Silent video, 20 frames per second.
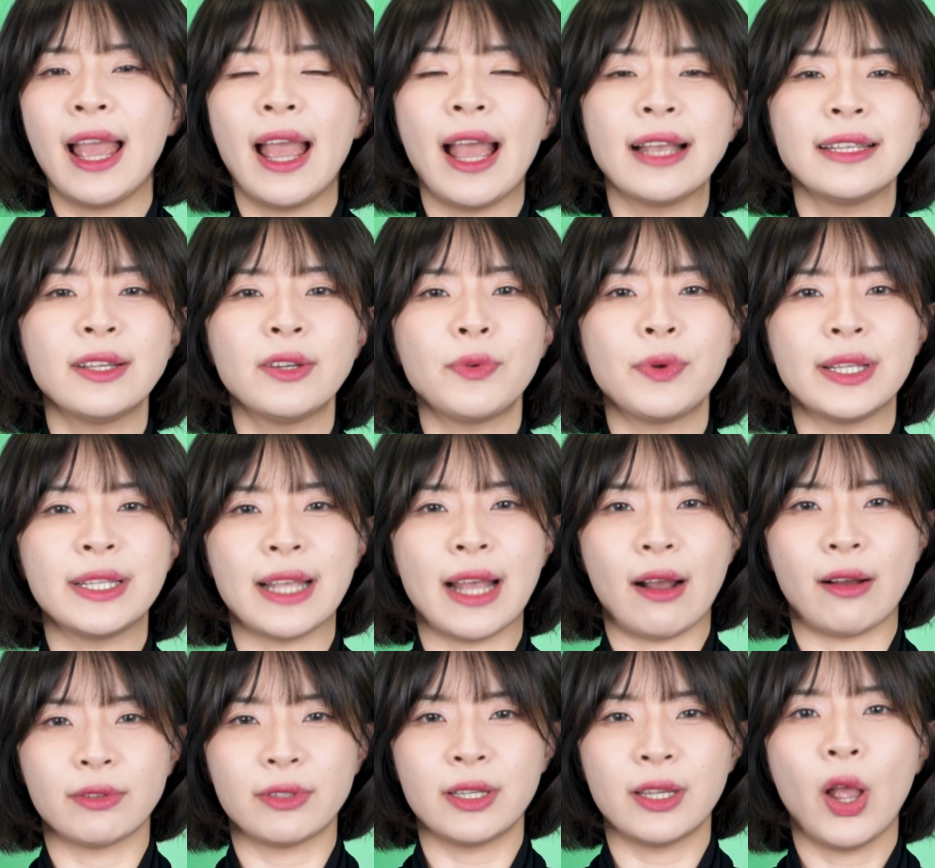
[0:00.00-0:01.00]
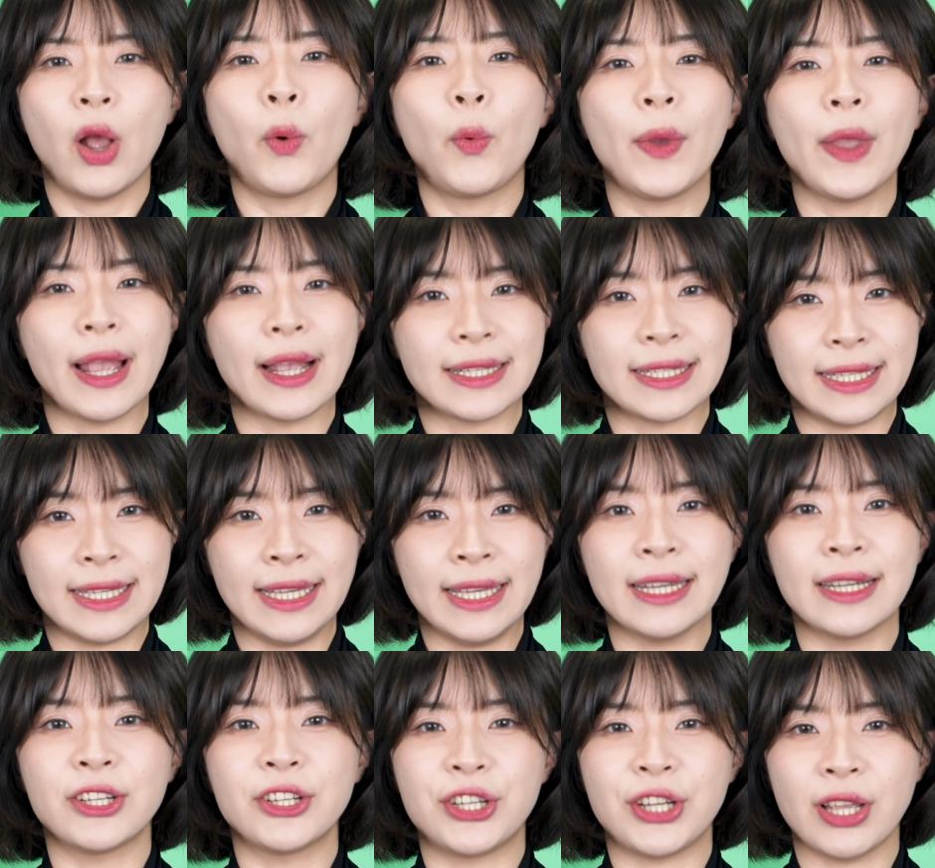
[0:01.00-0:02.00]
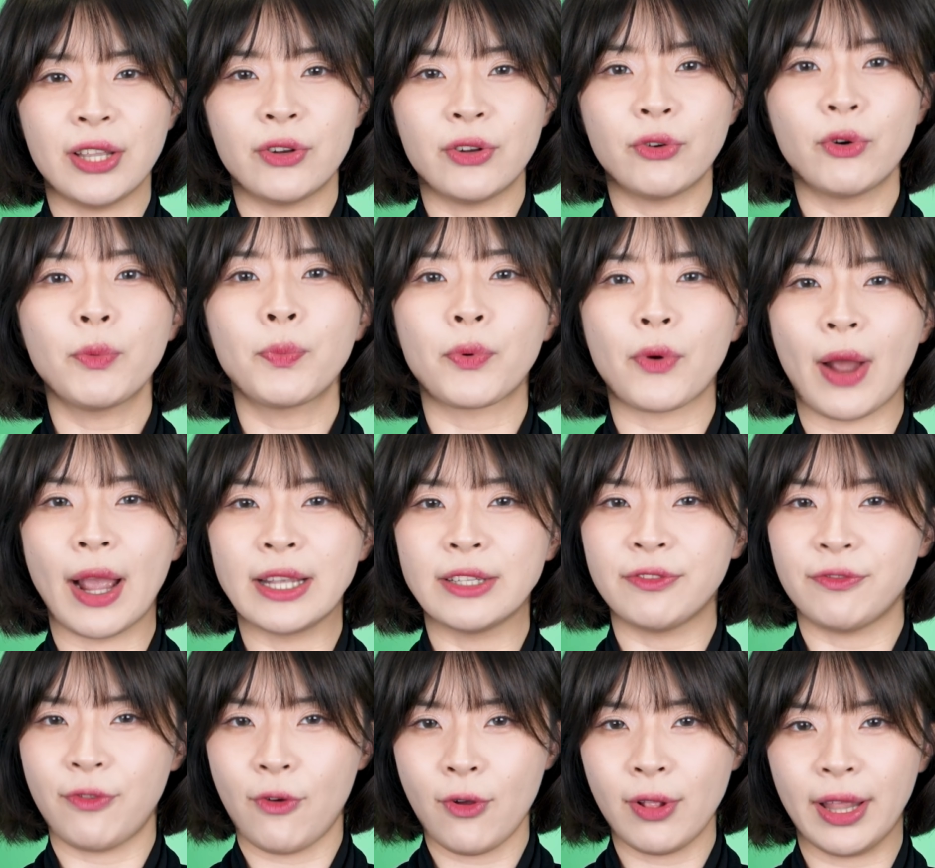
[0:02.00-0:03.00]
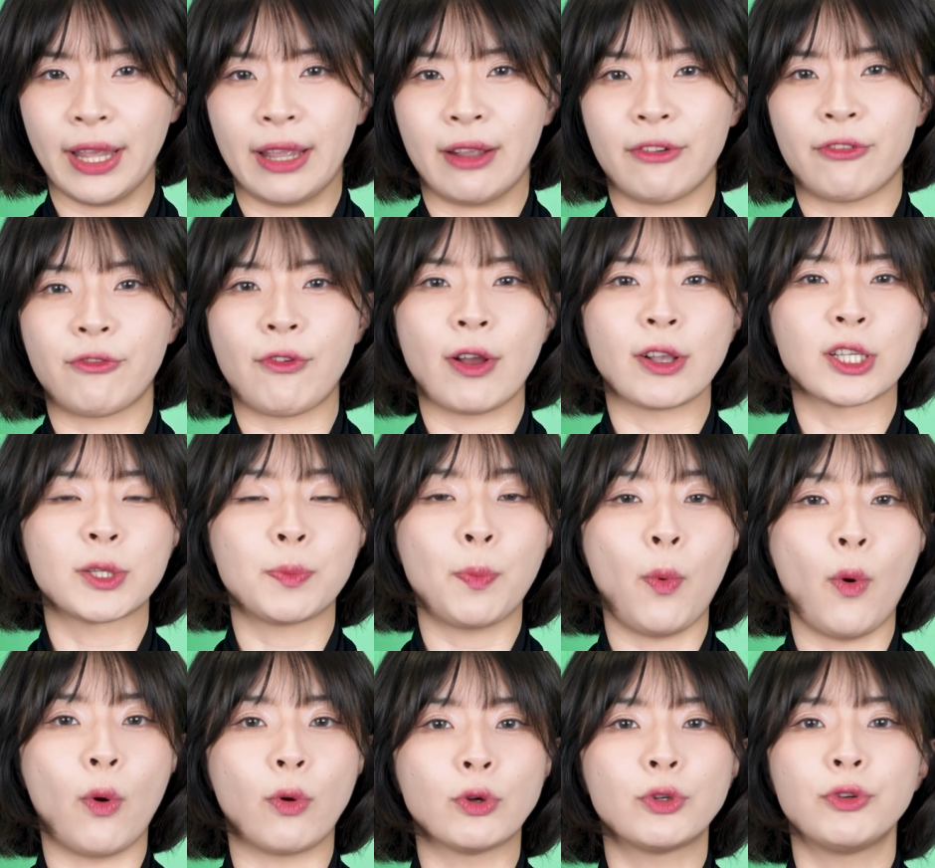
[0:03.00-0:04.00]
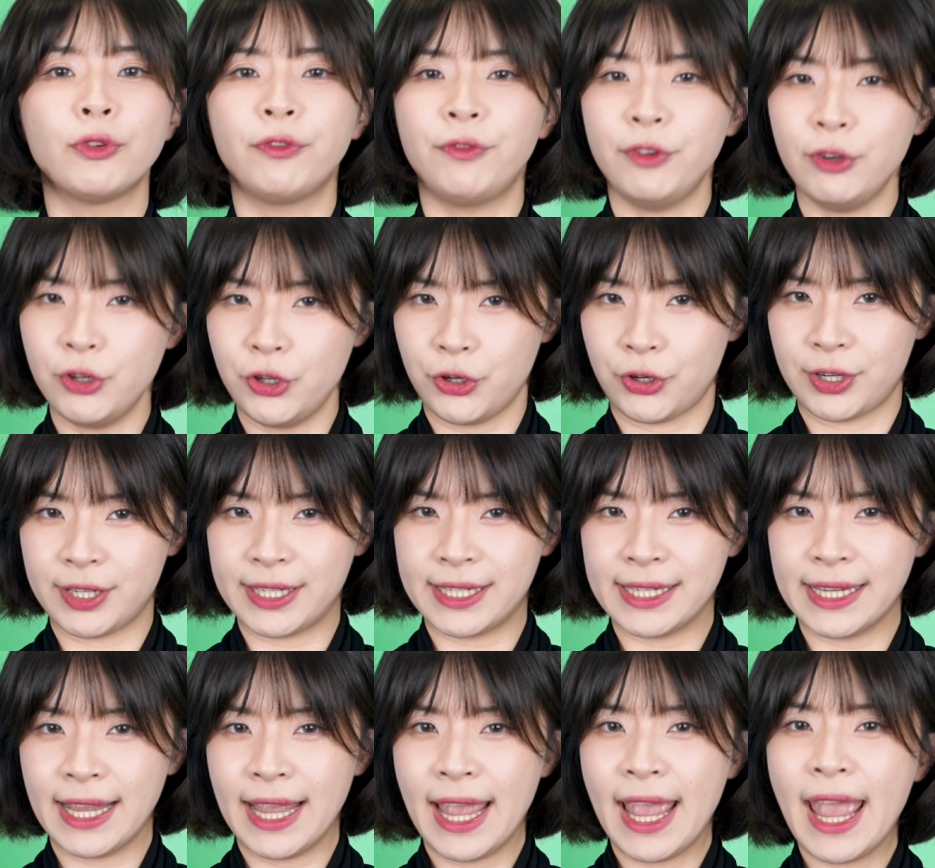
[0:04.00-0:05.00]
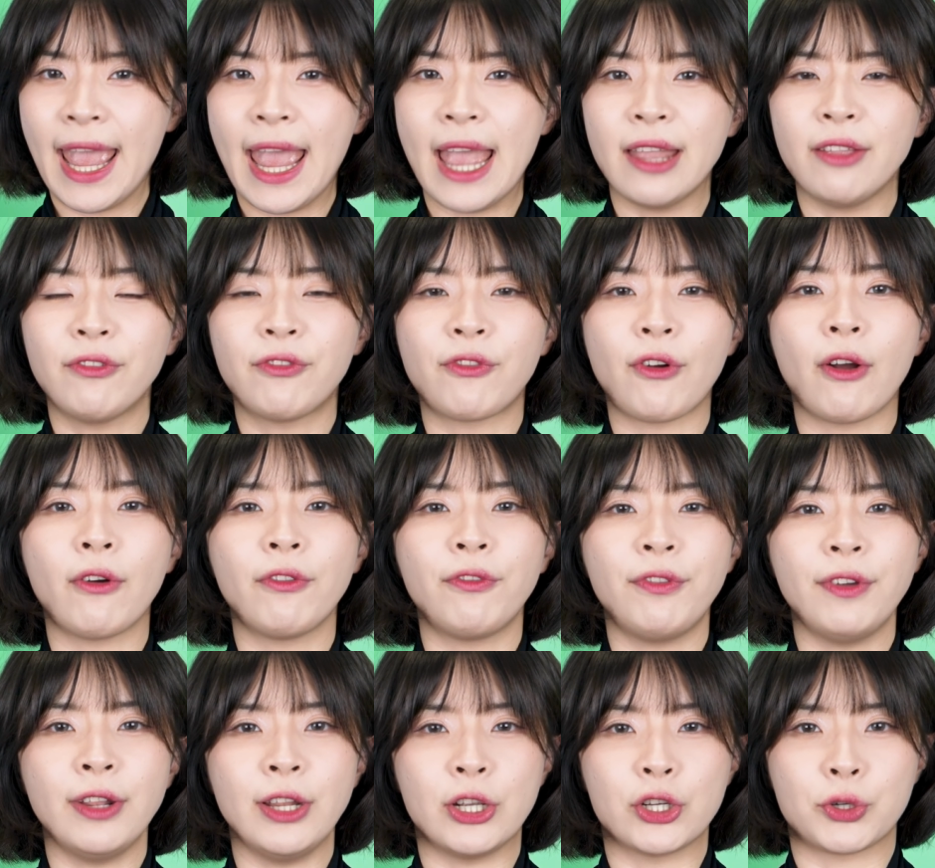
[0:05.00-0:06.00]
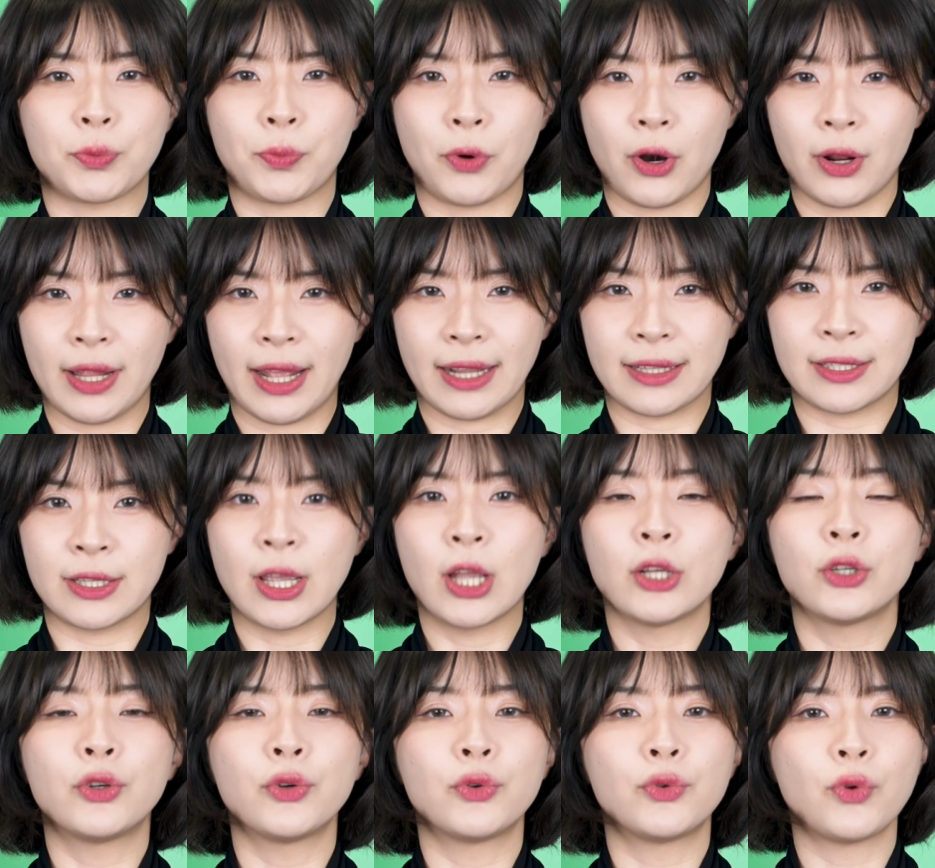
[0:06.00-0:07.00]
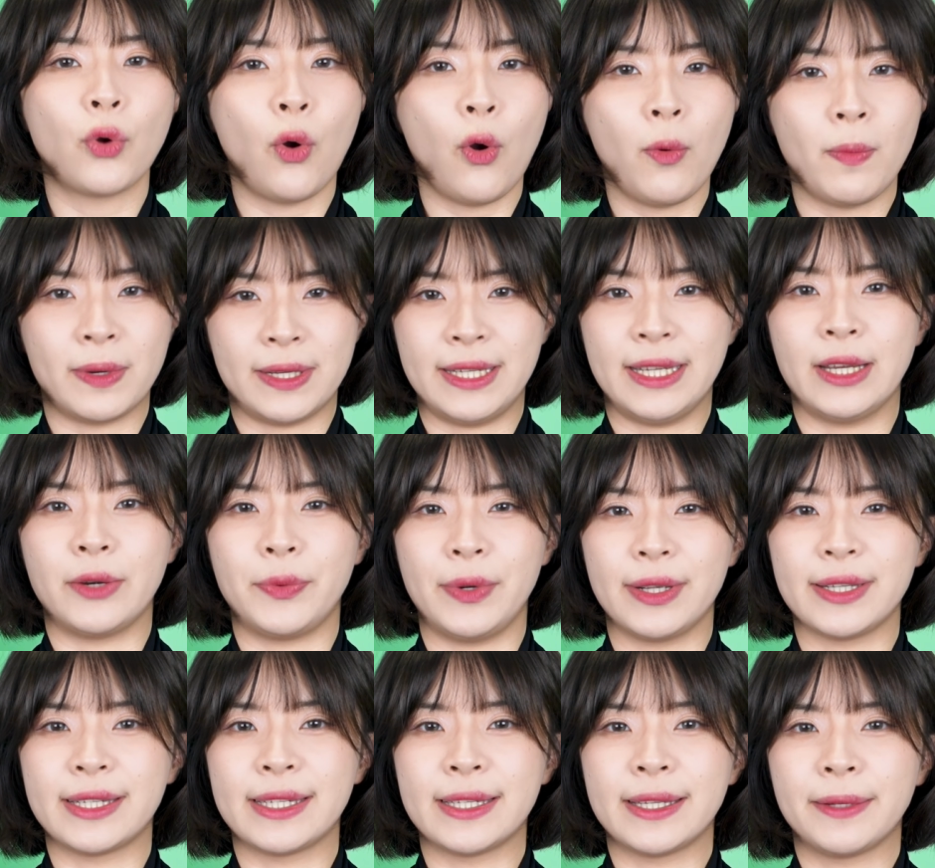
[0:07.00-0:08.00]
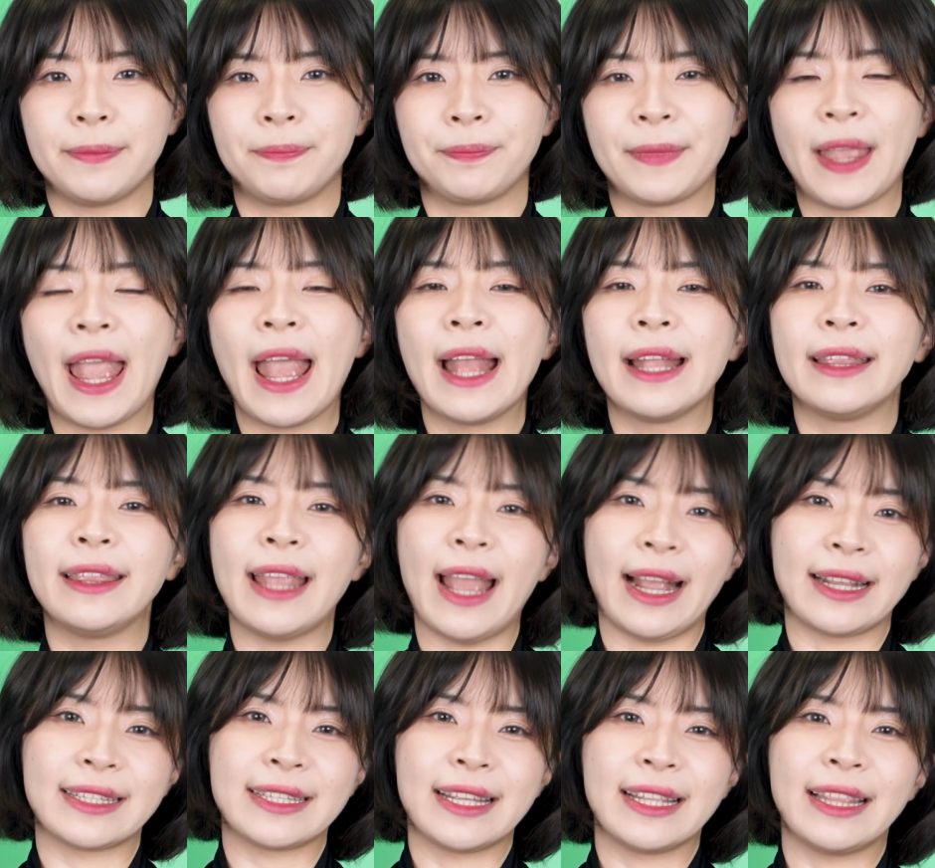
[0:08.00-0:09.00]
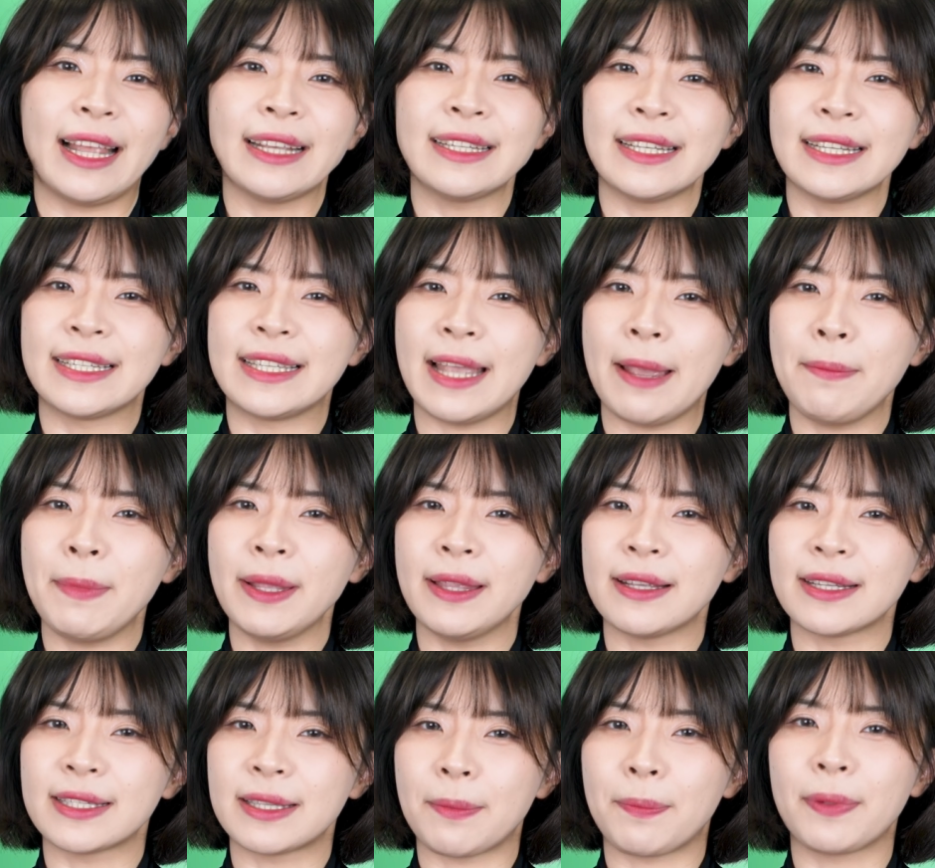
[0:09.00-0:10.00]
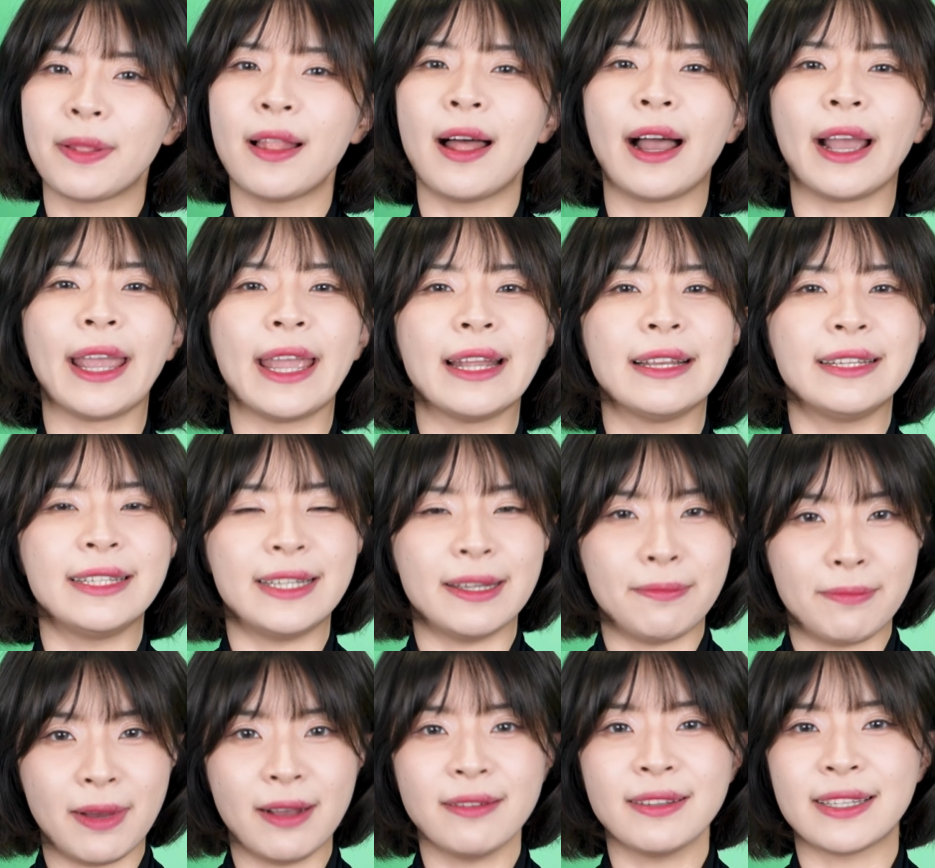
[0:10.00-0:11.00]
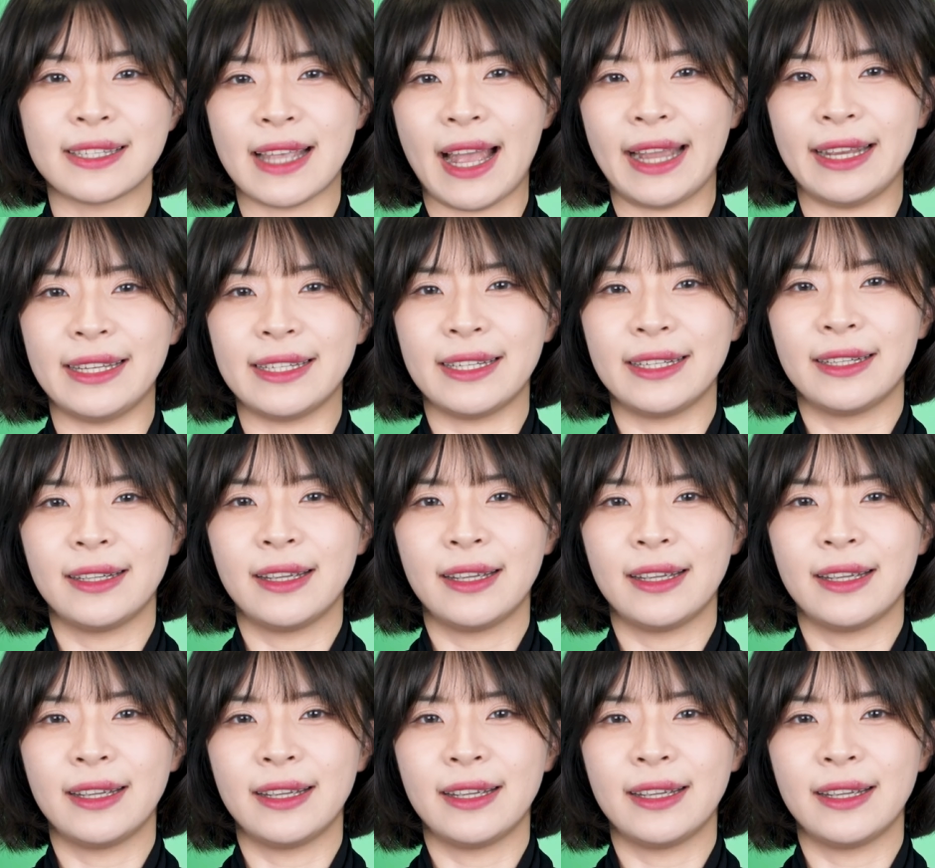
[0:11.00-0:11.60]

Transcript: As a result, we are seeing a general price falling from spot to futures, and from finished products to raw materials. Next, let's examine the supply and demand side.